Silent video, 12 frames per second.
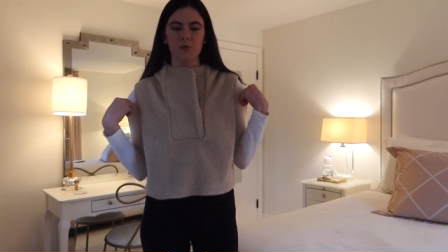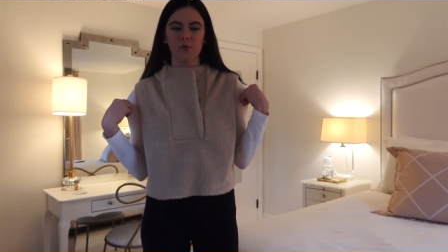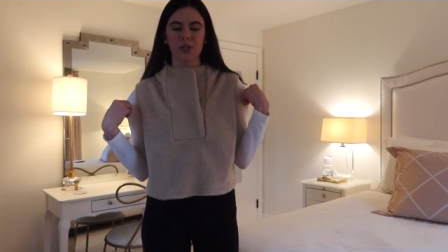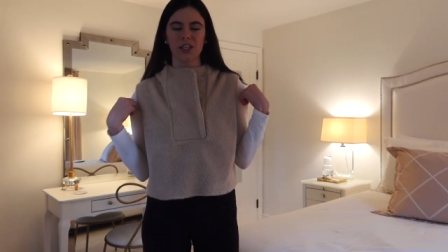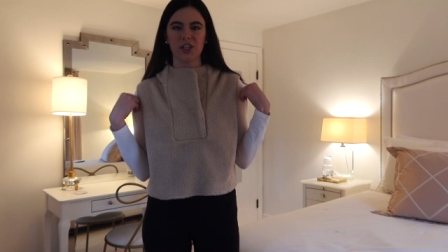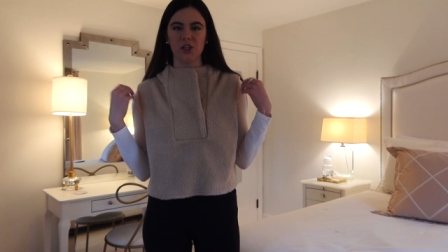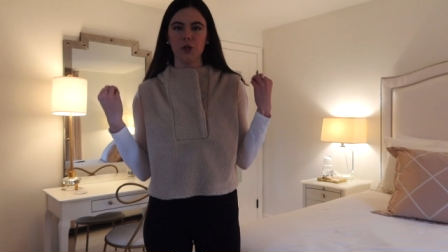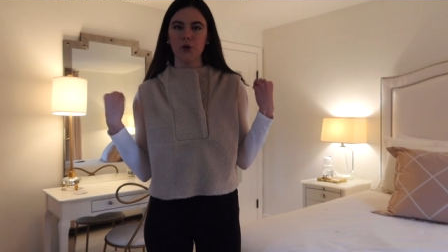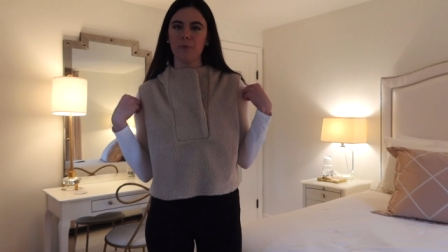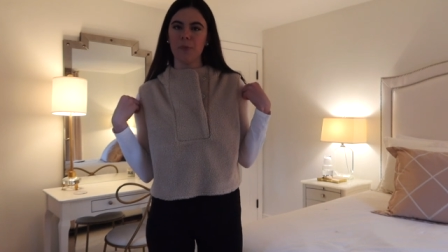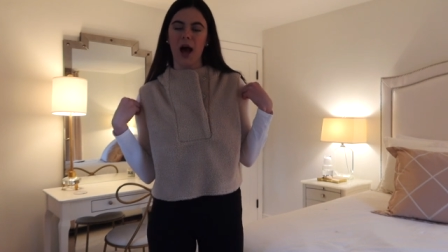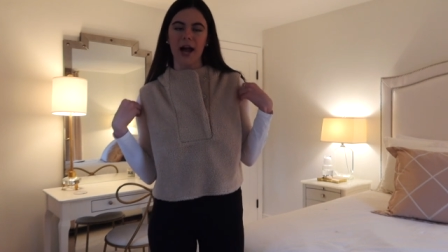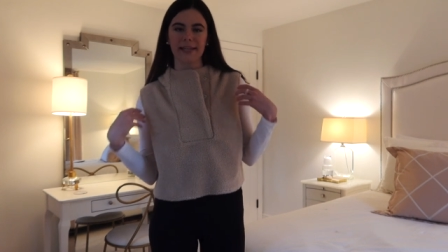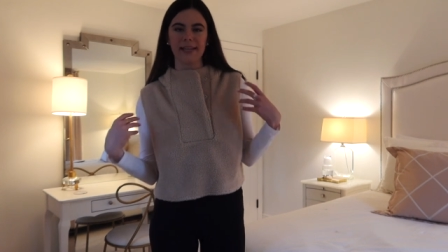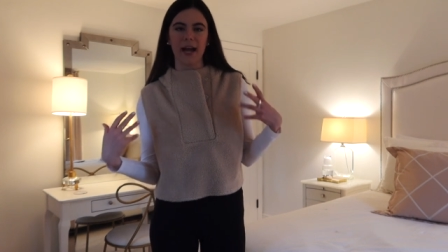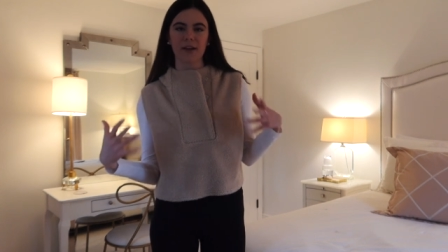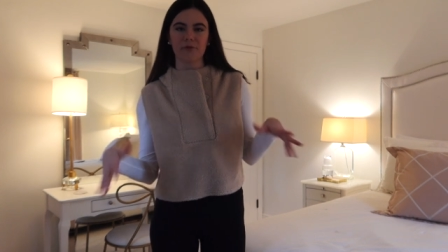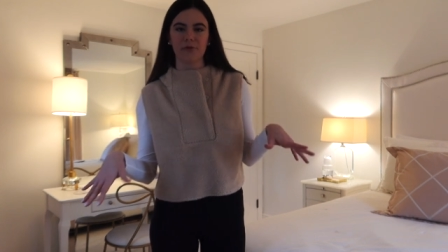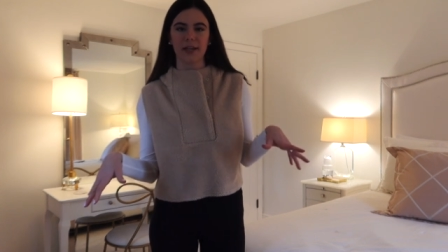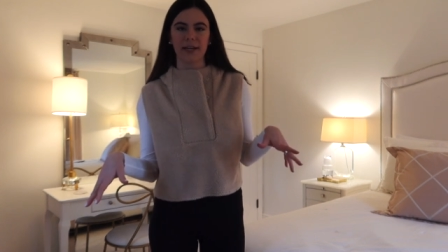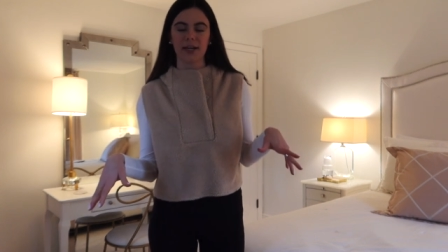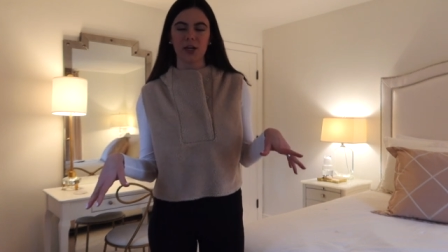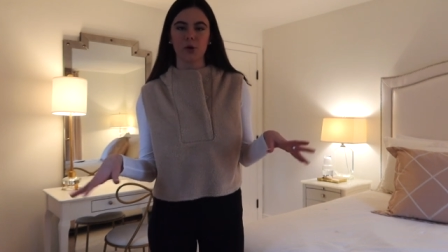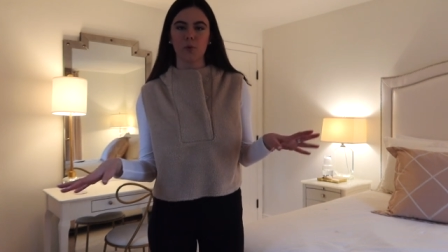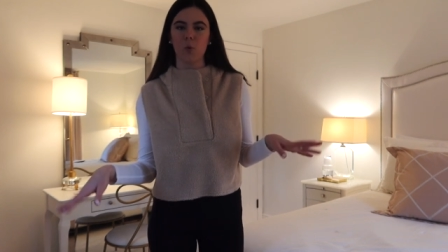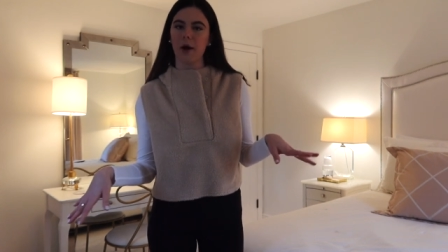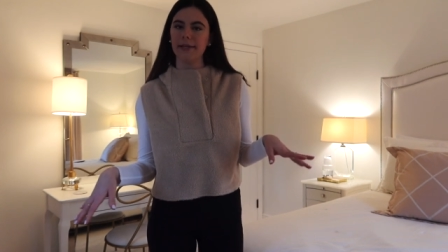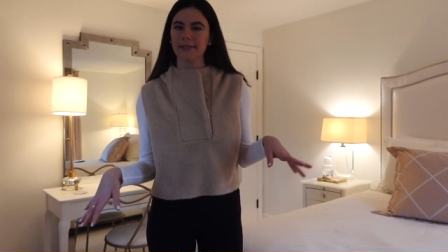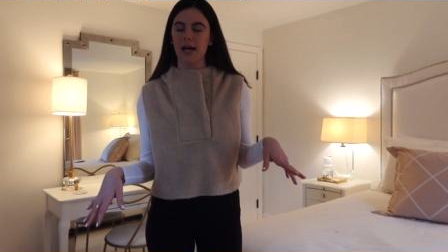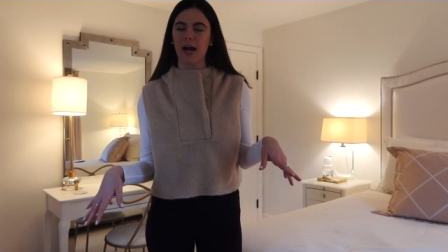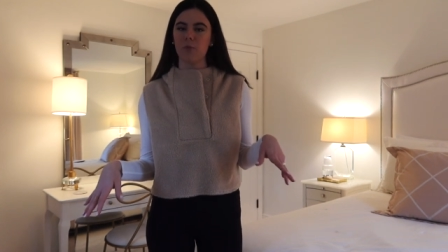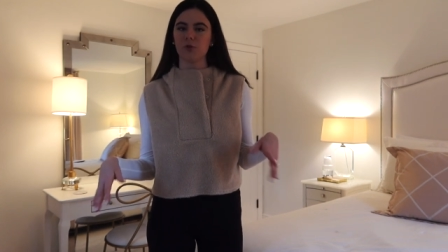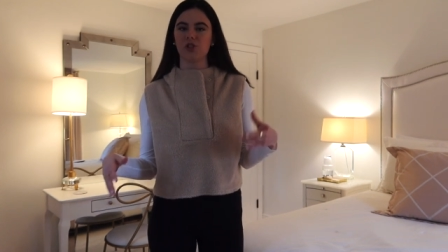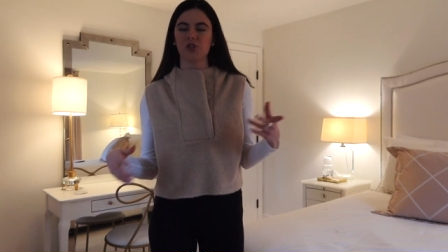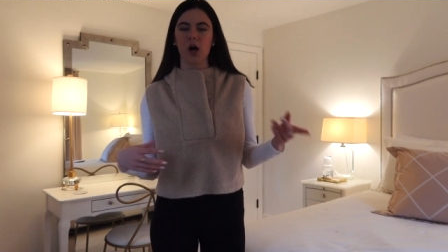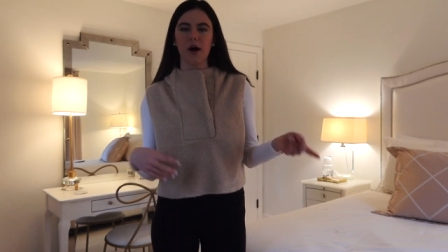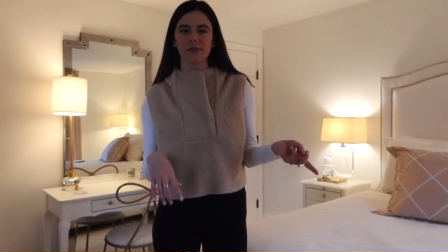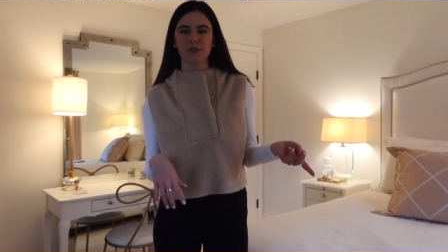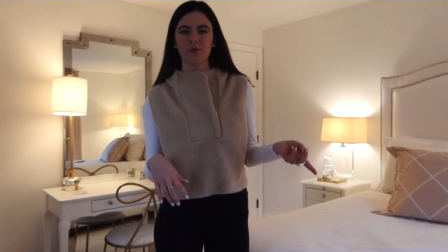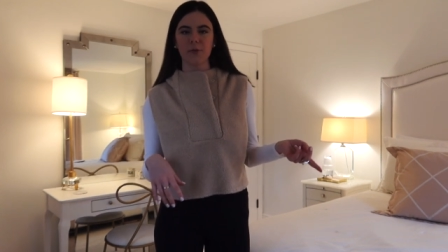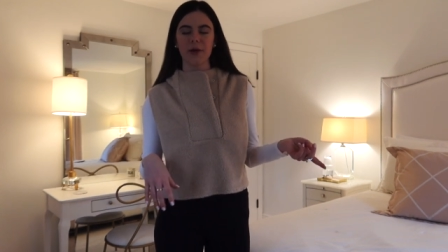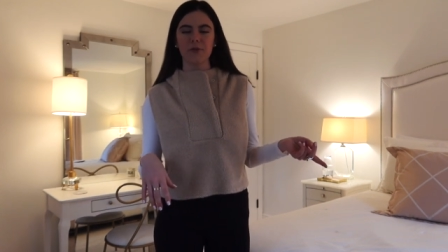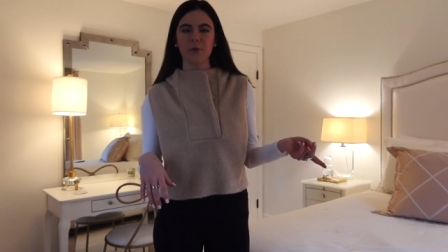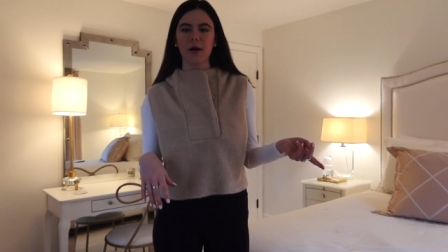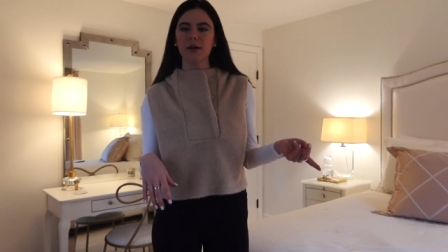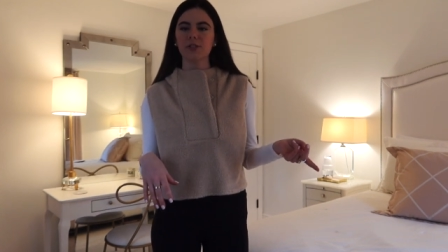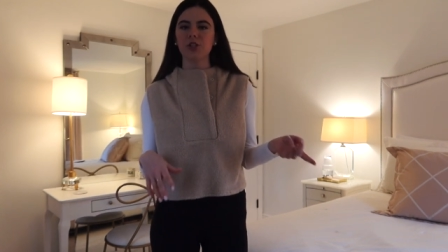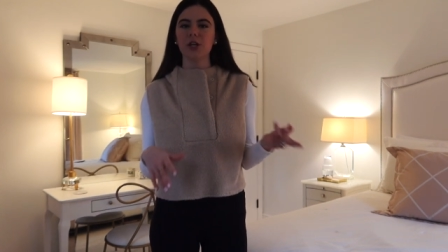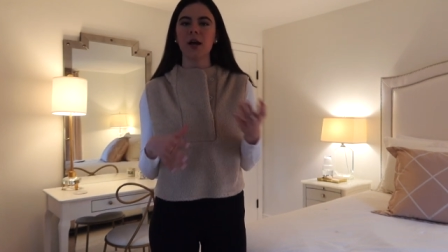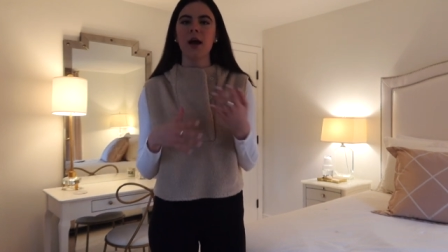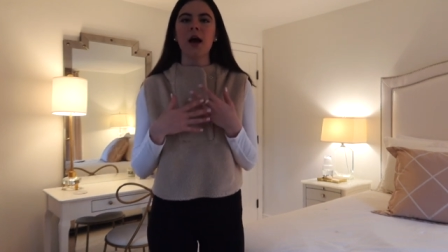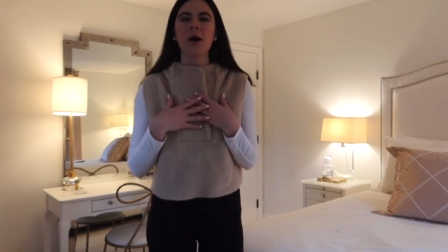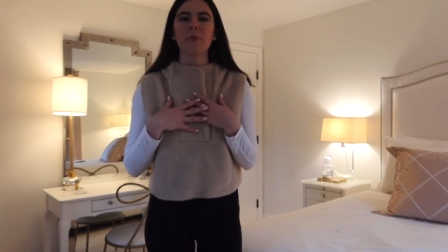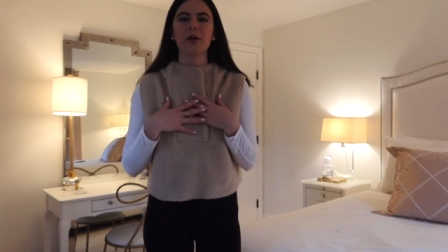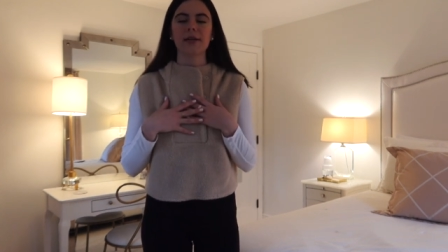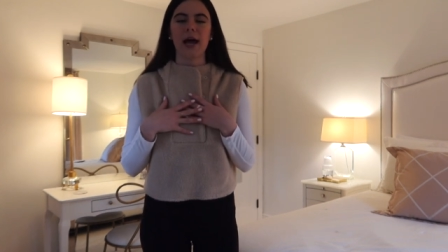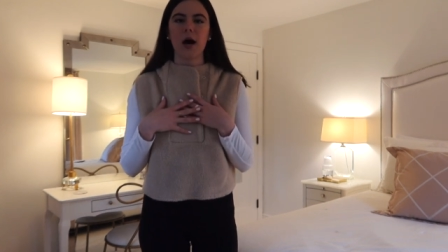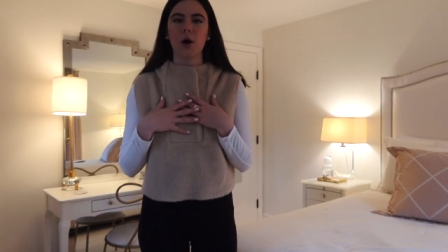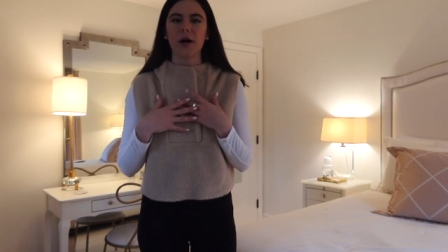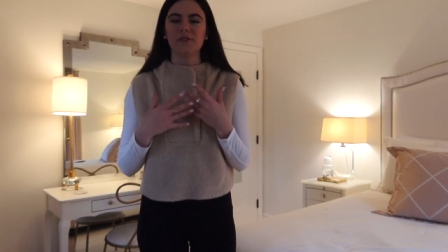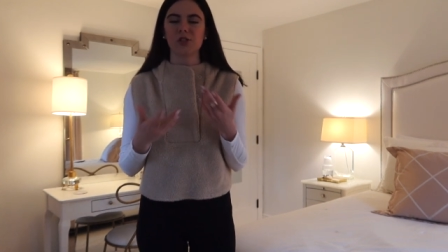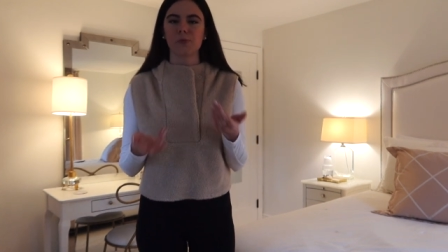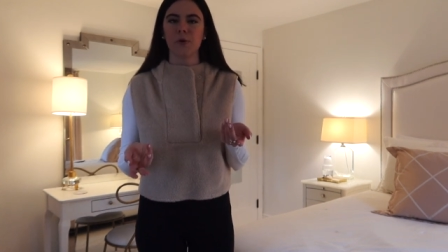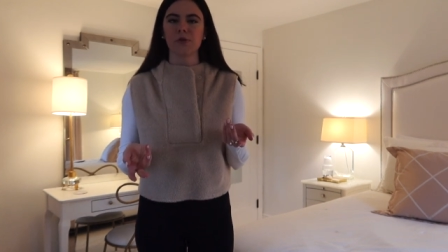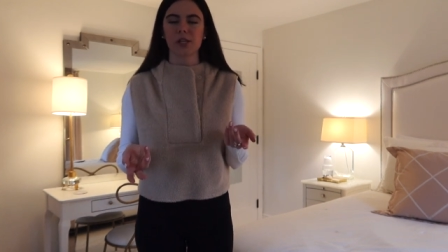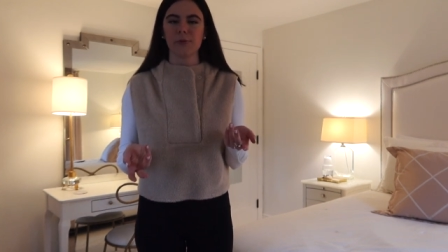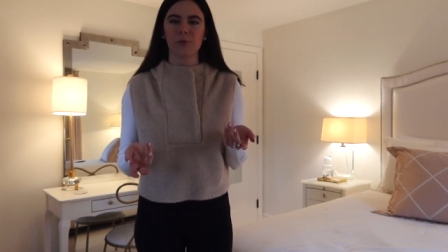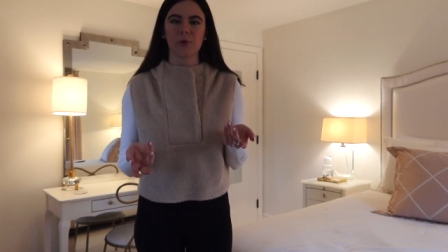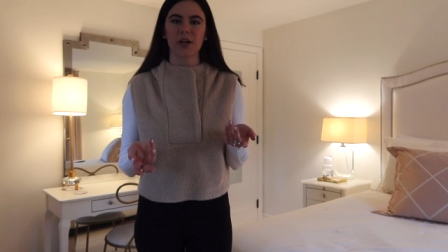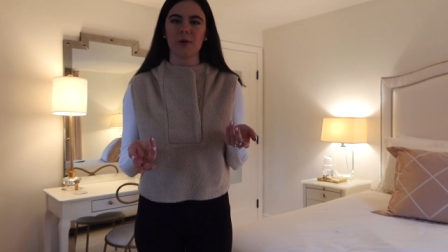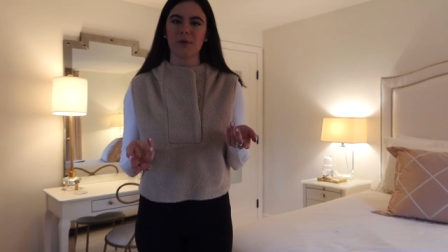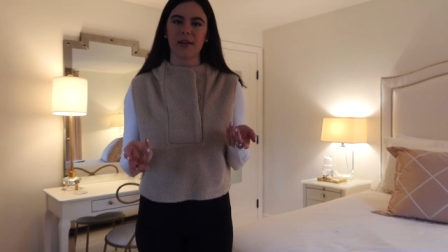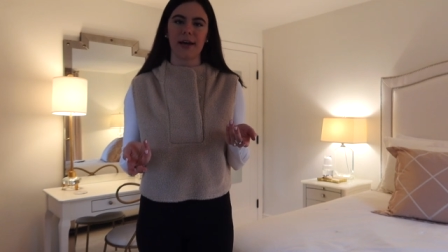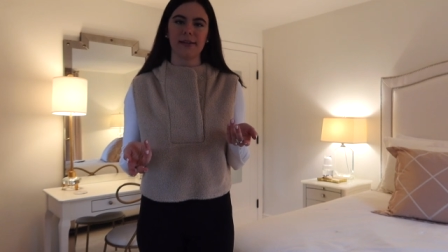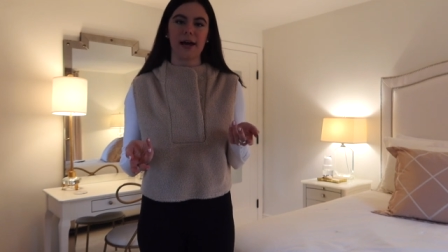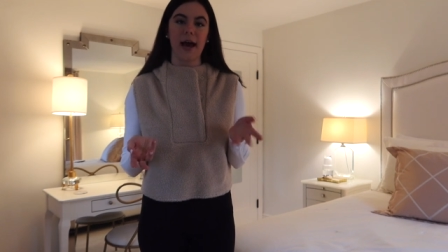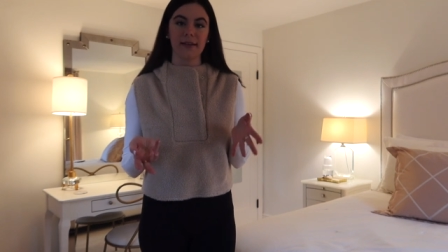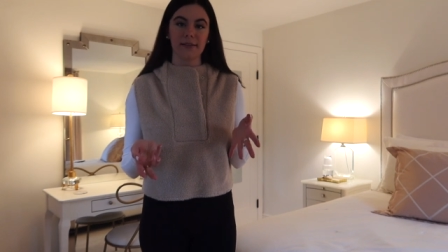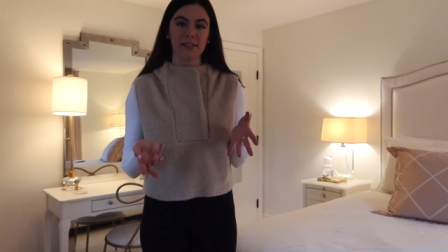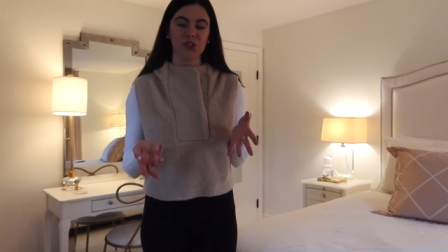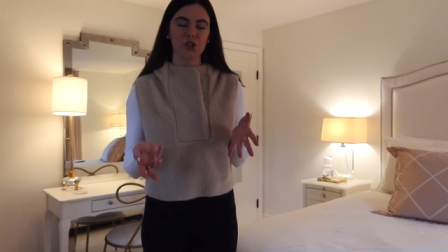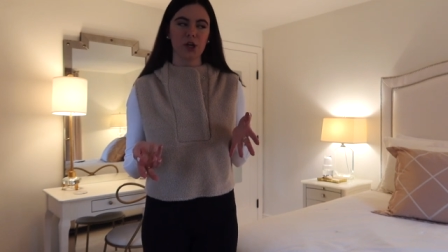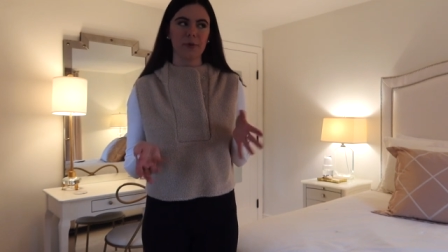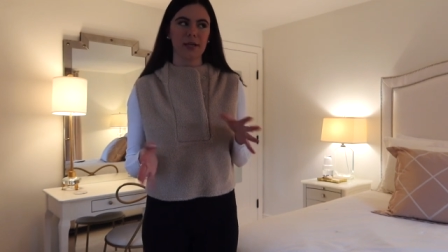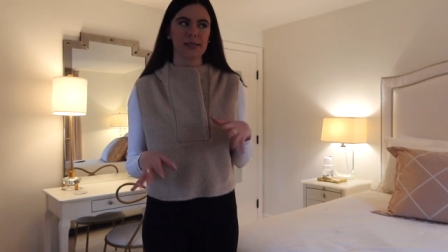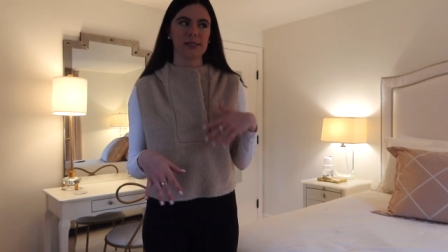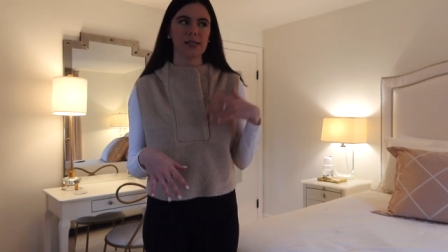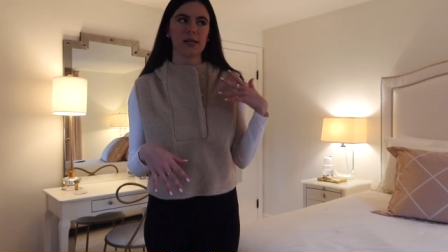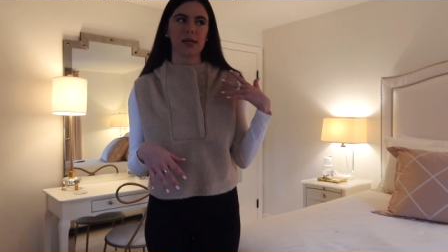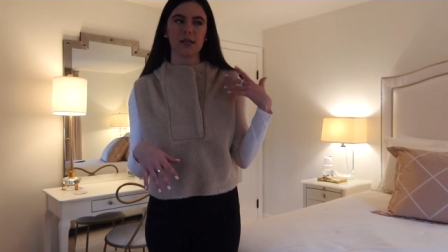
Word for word: really cute mock neck flare white top which is also from Anthropologie but now I've just mostly been wearing it with athleisure because